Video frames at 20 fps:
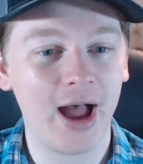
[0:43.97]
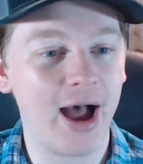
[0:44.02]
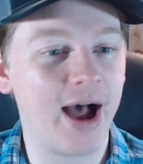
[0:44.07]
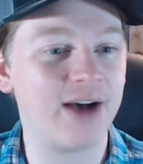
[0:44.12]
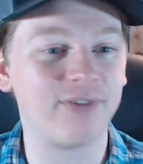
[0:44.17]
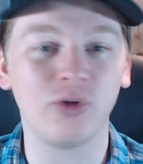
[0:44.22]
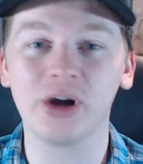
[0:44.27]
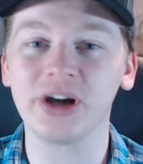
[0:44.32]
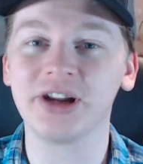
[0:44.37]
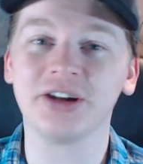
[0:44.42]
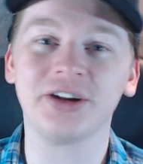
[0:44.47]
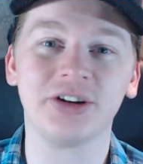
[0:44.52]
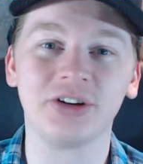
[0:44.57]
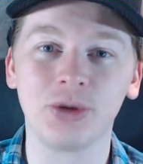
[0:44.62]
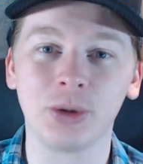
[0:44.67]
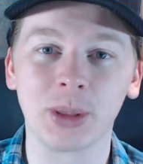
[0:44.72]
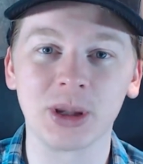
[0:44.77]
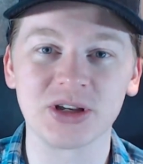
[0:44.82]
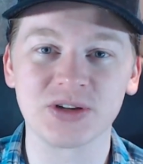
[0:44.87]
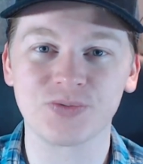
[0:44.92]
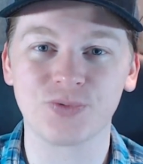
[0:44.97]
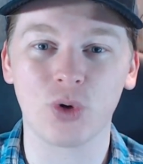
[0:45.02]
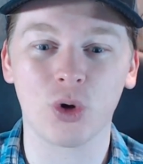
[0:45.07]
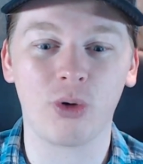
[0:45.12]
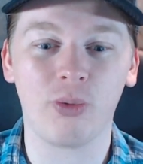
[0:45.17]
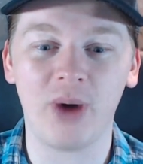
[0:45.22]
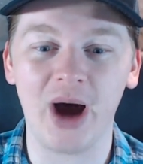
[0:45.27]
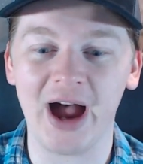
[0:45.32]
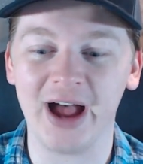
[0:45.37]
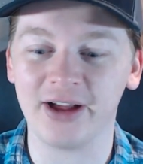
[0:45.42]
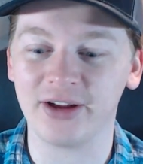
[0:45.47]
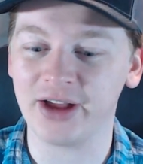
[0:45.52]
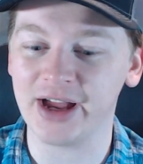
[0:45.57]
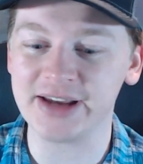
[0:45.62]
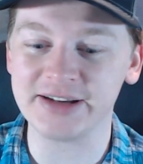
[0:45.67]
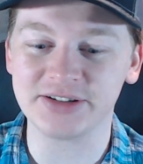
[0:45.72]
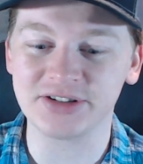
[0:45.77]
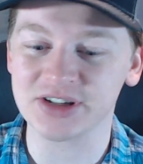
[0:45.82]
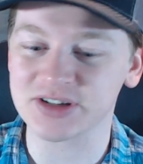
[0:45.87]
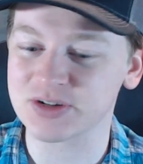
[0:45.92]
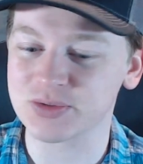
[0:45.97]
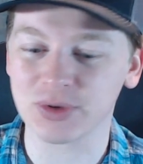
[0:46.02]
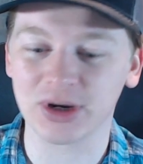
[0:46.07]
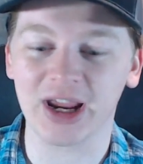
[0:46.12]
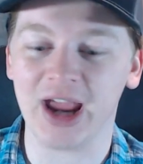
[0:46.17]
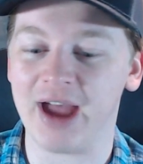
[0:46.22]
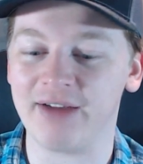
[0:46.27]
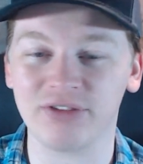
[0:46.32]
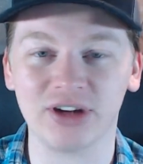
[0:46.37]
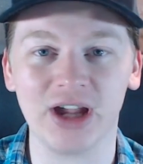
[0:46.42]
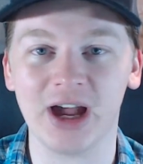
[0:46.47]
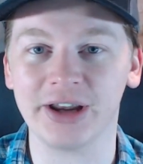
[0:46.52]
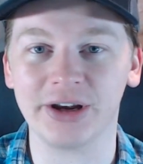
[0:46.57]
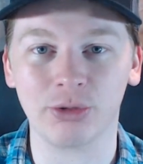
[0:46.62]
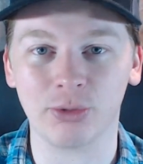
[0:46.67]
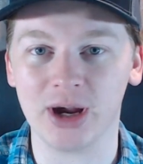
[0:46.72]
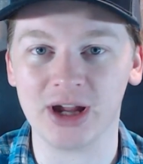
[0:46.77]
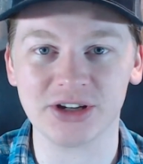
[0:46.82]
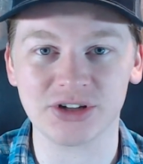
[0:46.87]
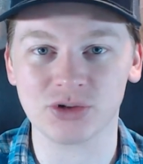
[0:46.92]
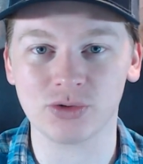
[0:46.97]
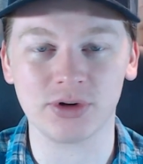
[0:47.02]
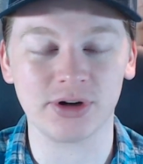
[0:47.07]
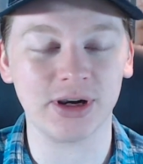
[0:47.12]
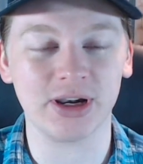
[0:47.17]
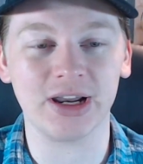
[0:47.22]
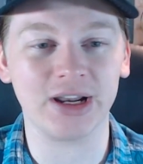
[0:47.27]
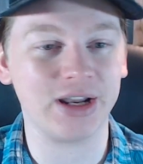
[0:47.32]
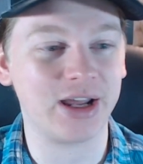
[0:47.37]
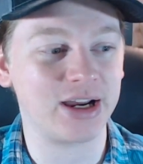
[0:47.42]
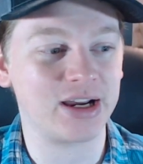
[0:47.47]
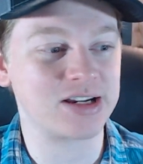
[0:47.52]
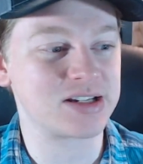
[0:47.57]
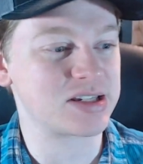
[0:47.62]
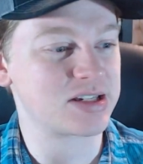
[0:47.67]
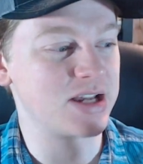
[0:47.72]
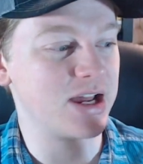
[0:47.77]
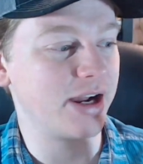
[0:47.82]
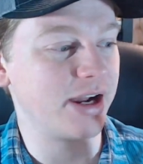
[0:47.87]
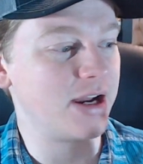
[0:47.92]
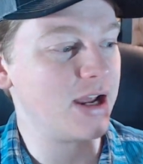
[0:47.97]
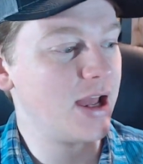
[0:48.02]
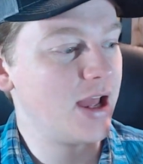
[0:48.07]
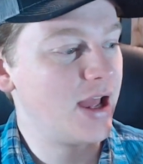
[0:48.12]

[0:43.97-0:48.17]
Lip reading: I've wanted to do this for a while. I just really haven't gotten around to it. And like I said,